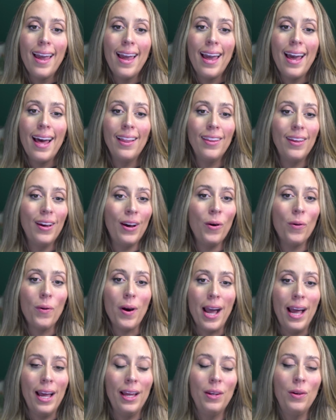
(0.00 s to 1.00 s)
Hello,
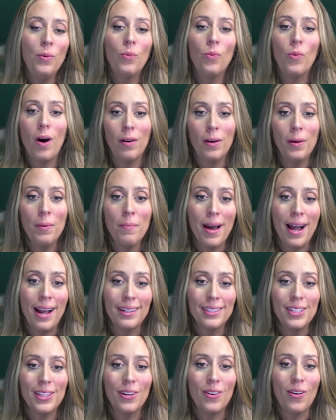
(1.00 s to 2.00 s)
and welcome back
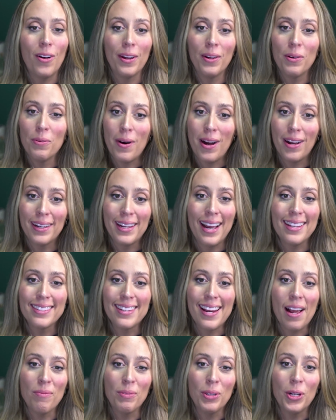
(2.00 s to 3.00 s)
to the Calling Home podcast.
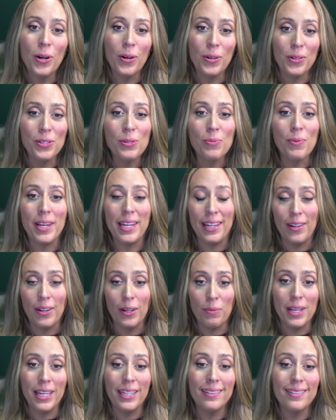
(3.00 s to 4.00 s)
I'm your host, Whitney
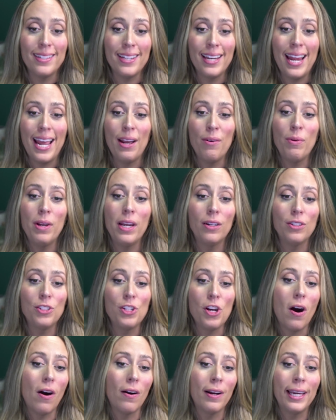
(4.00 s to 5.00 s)
Goodman. Today, we are
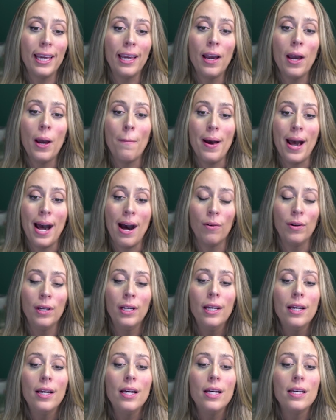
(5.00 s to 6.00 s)
talking about
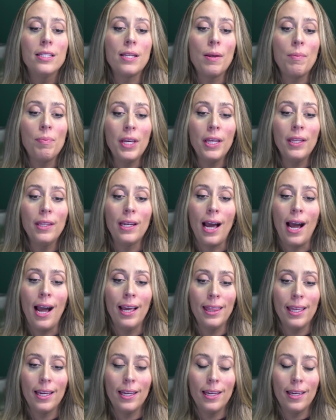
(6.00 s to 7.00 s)
something that I
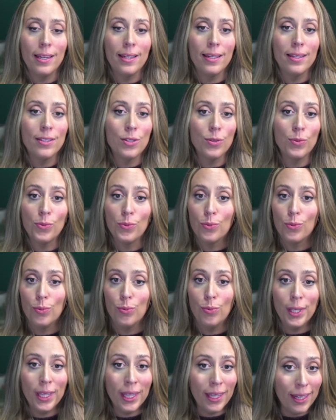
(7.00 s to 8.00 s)
think is
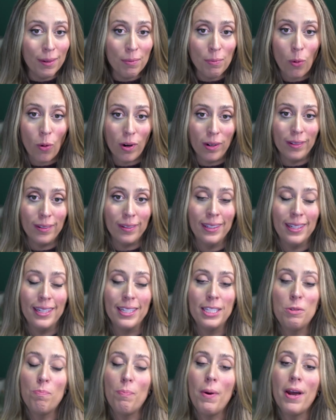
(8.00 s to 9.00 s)
really important,
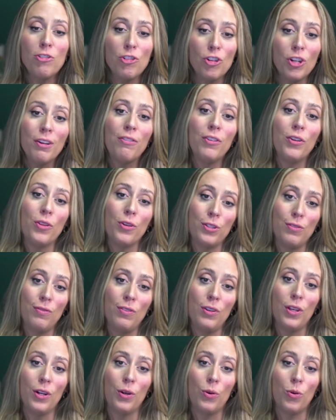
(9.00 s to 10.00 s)
especially for those of
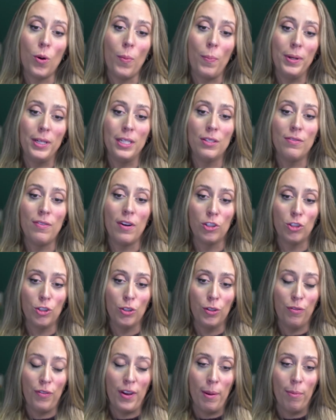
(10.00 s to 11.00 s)
you that grew up in
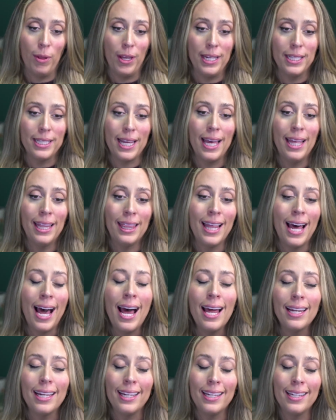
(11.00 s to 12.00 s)
dysfunctional families, and
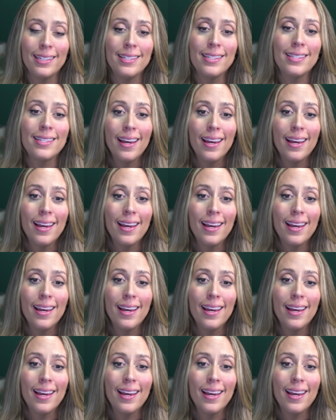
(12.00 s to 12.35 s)
that is,